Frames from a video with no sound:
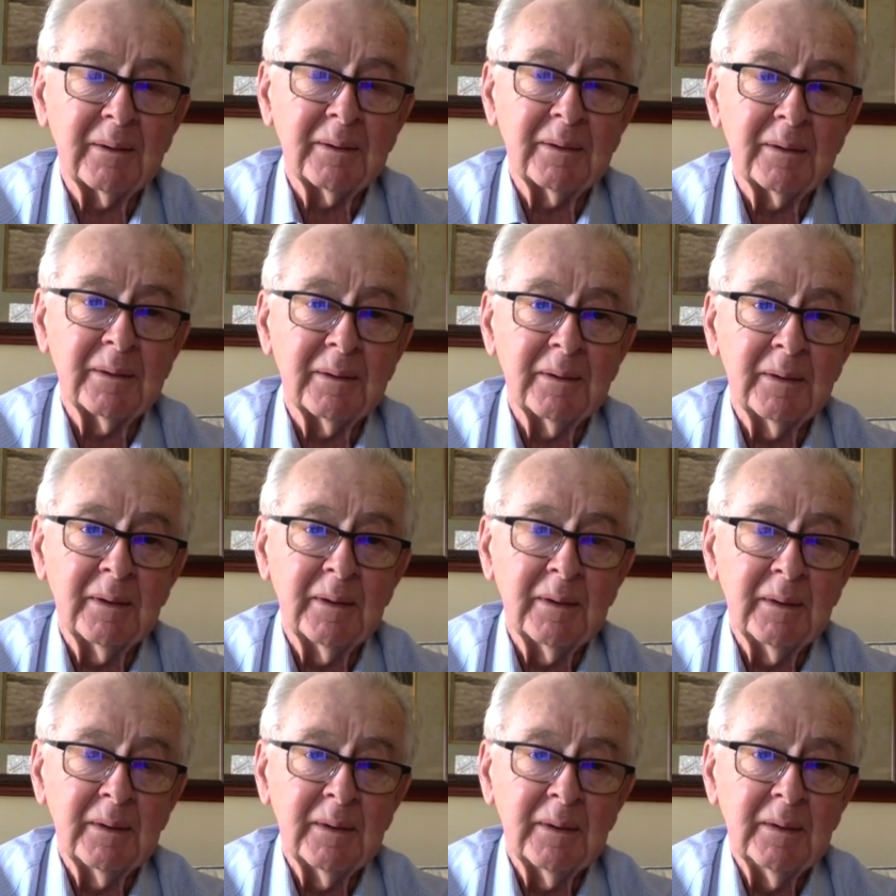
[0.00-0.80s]

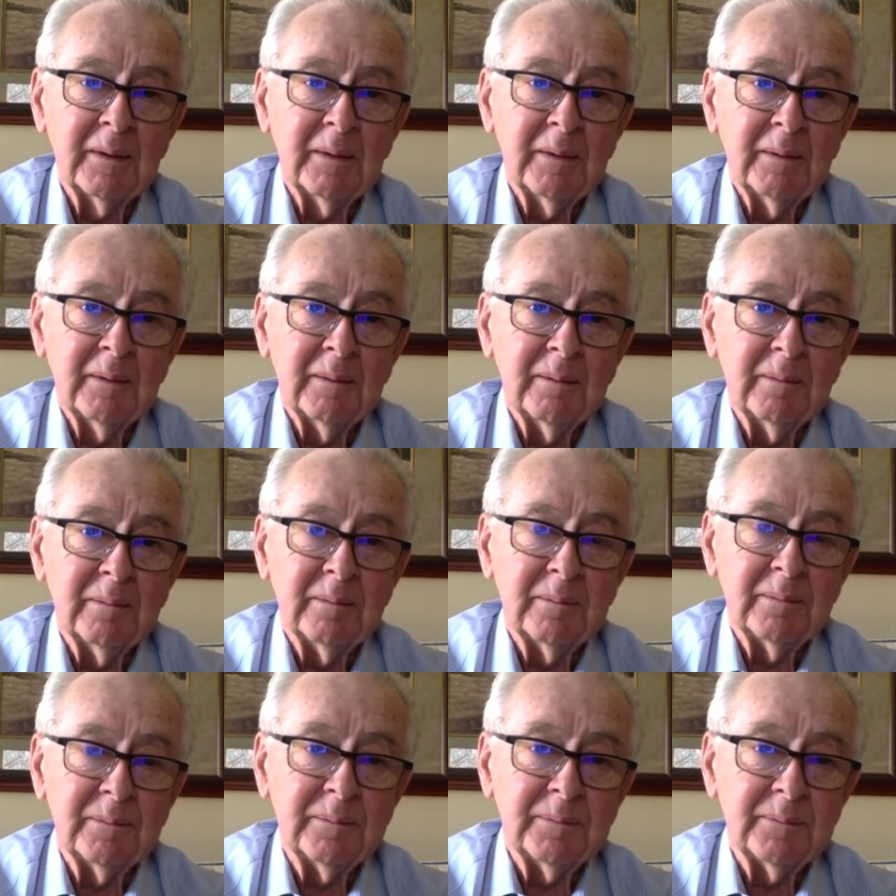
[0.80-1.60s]

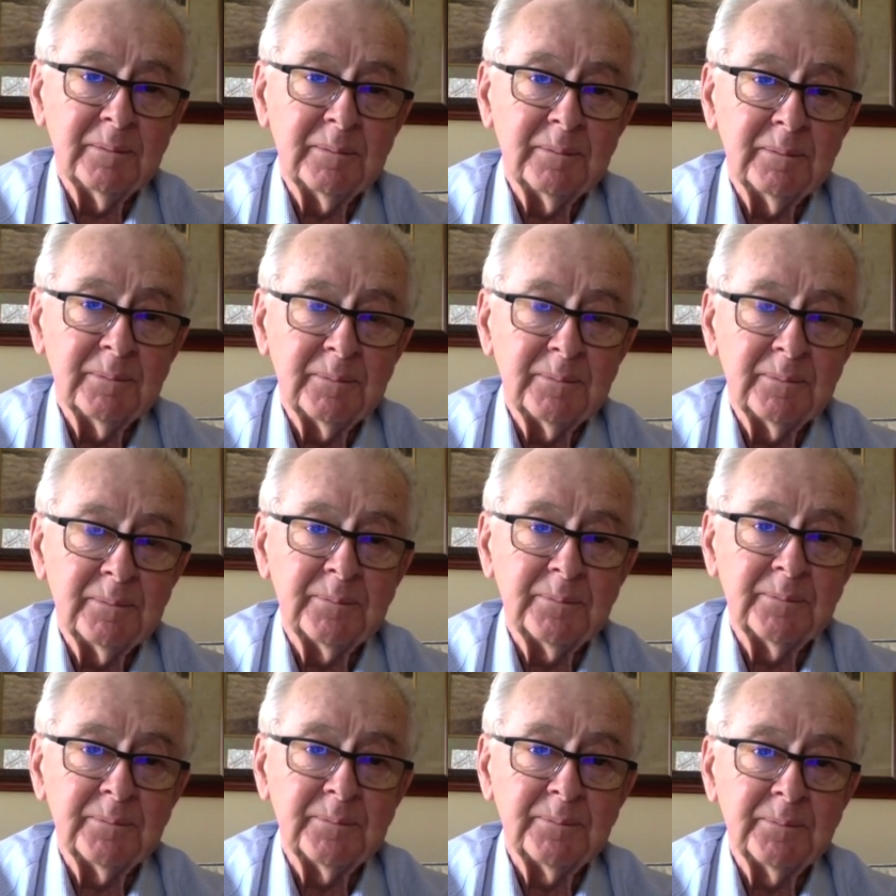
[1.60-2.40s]

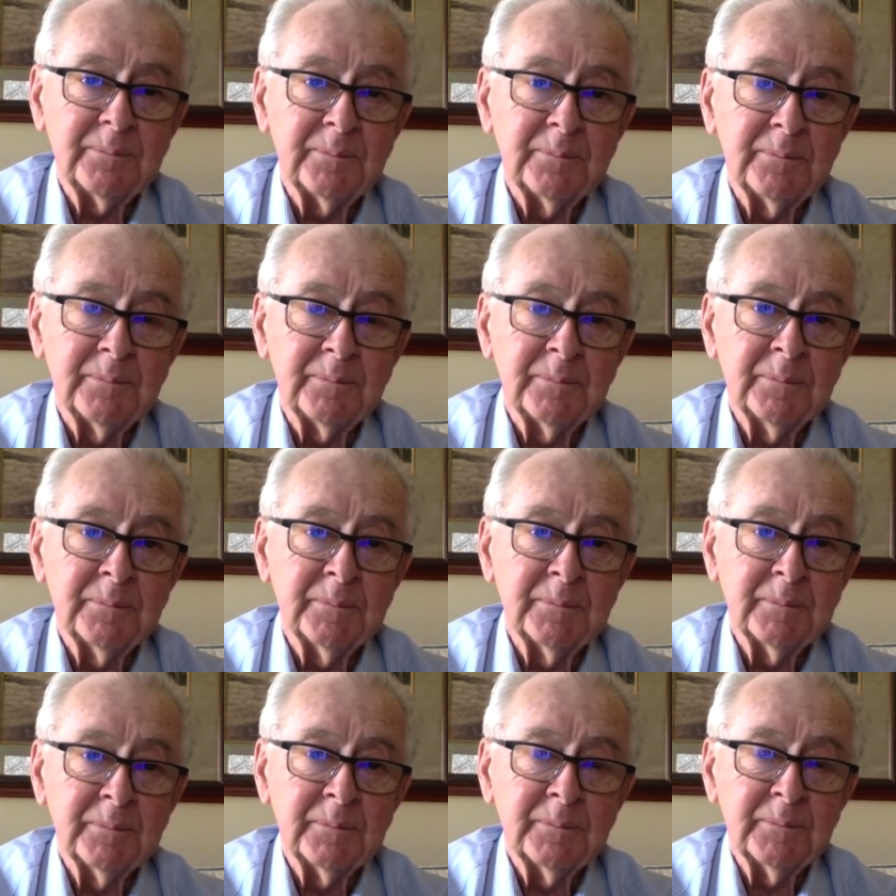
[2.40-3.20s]

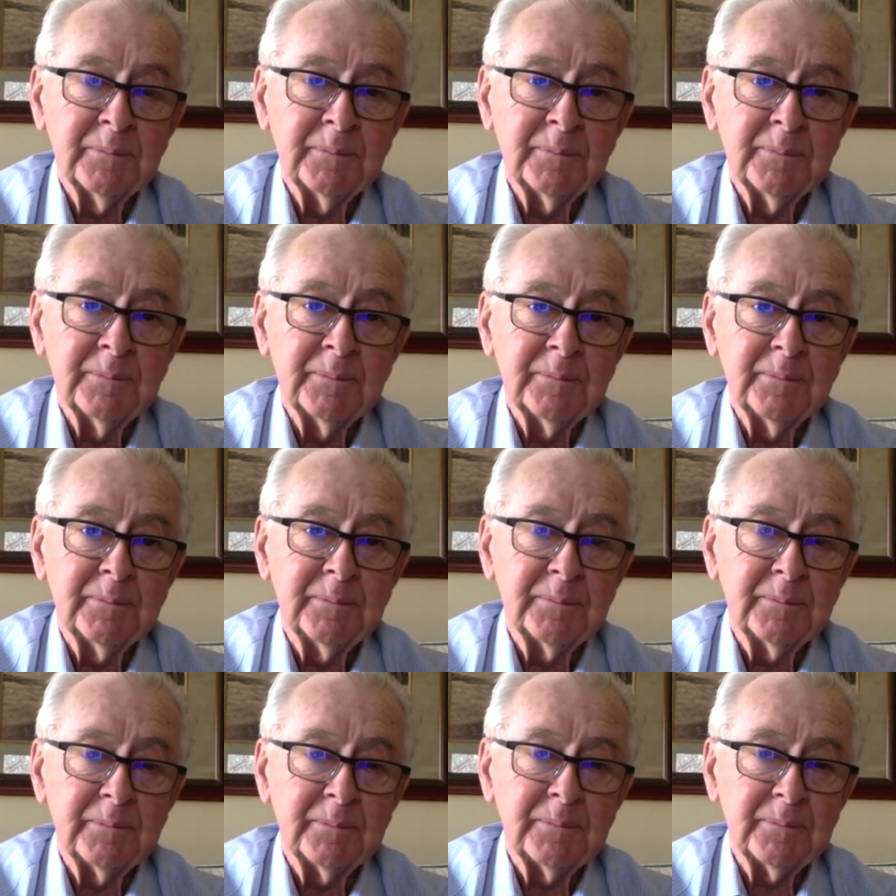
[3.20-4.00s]

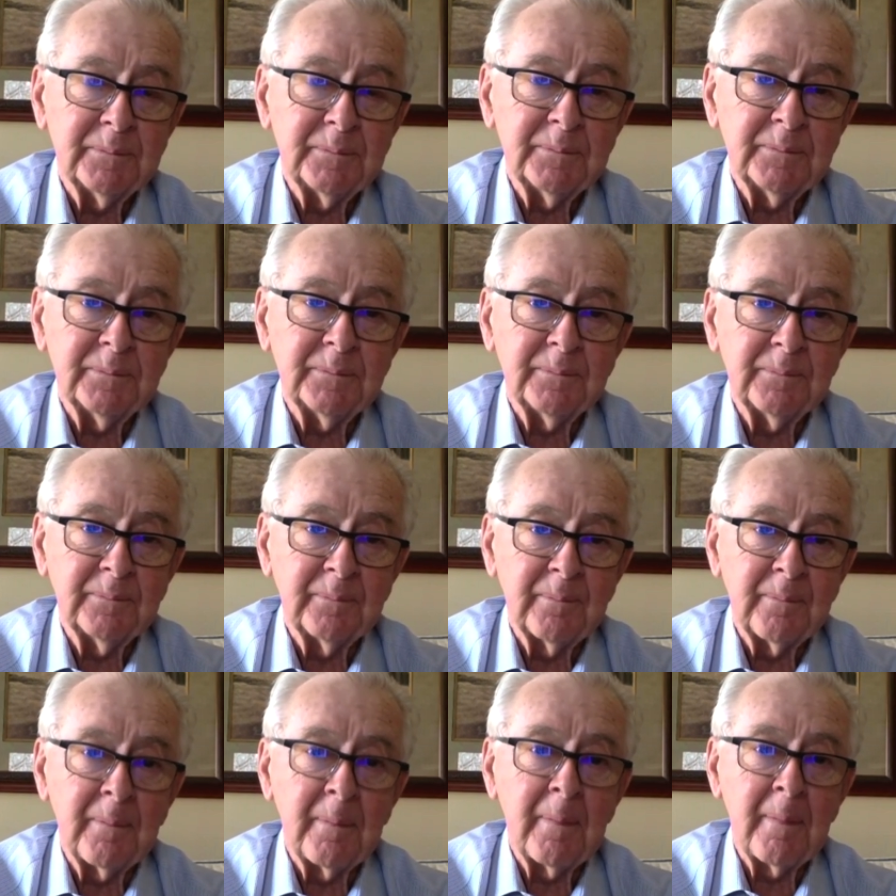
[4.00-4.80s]

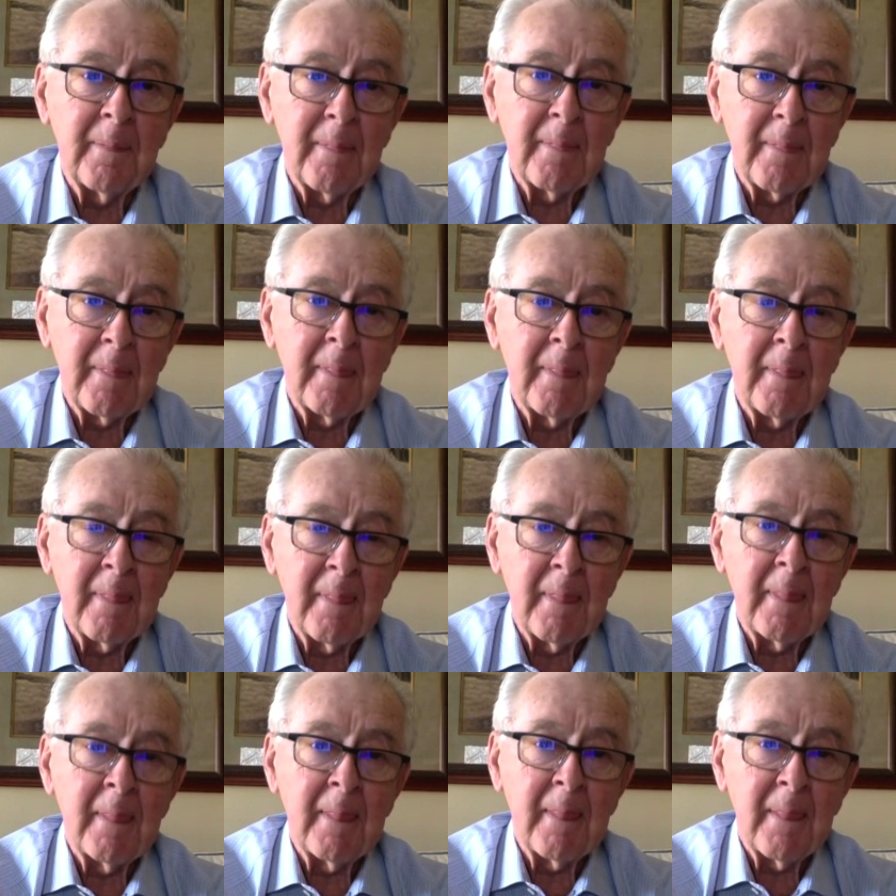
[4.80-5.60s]

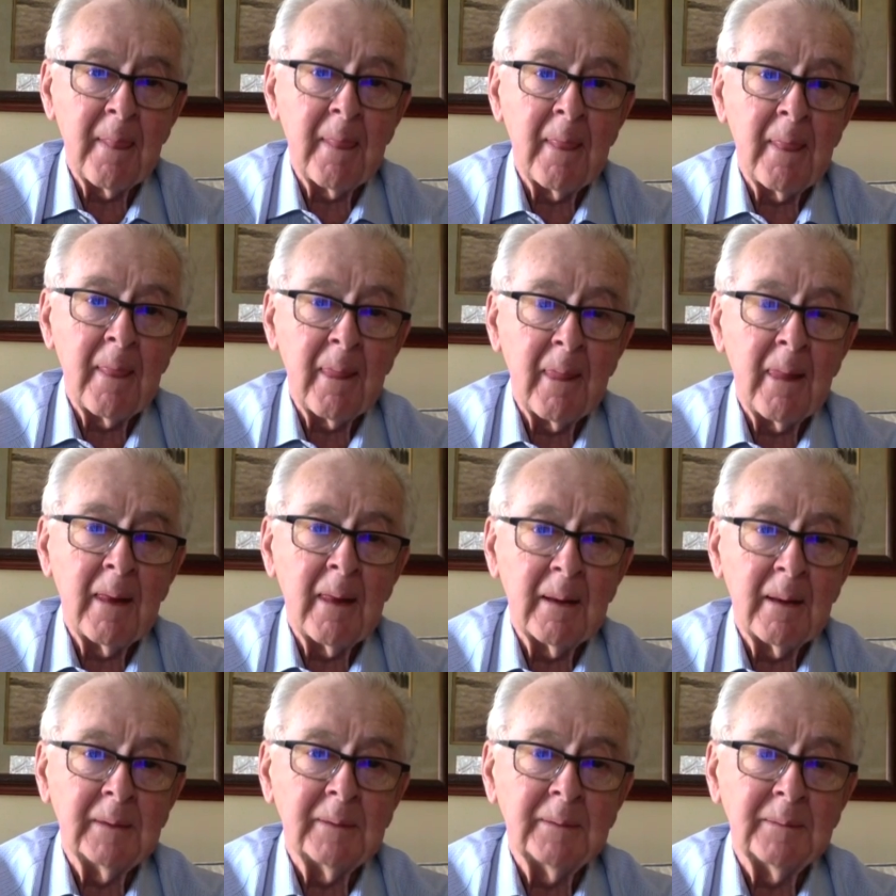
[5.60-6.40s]

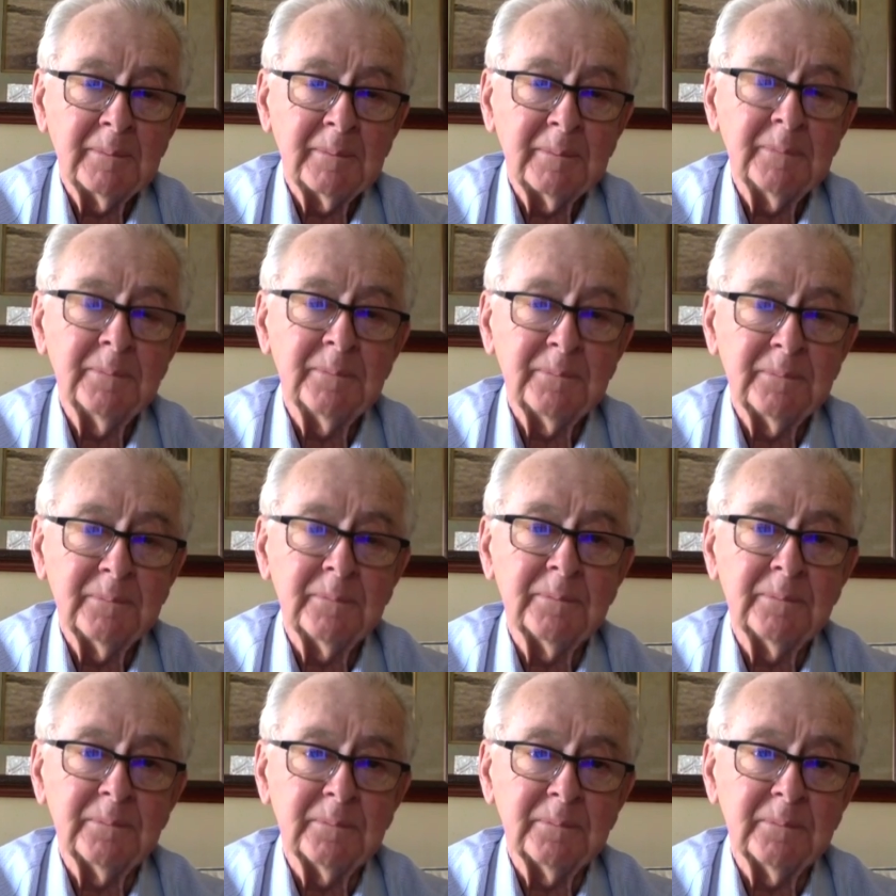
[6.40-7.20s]

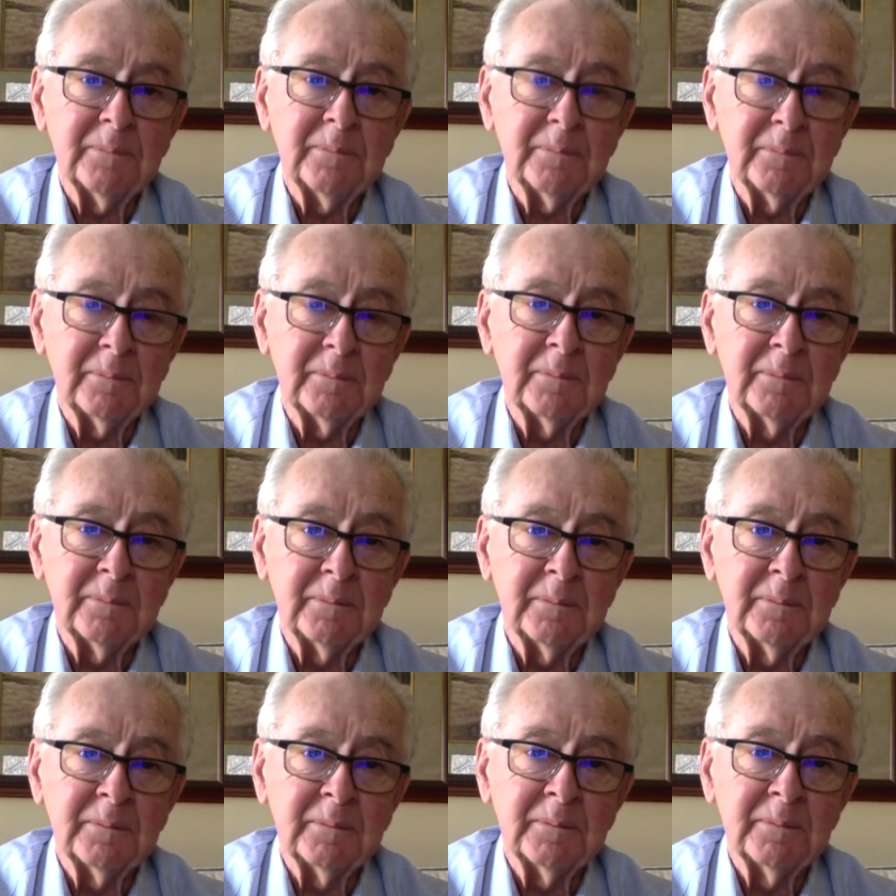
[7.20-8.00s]
This person isn't speaking.